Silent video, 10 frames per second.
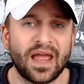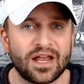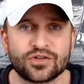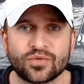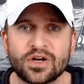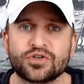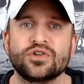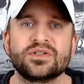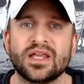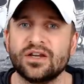edge
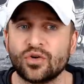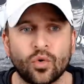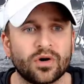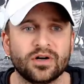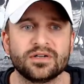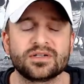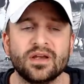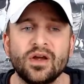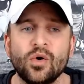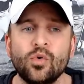rushers, and corners
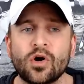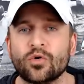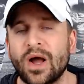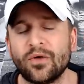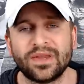who are around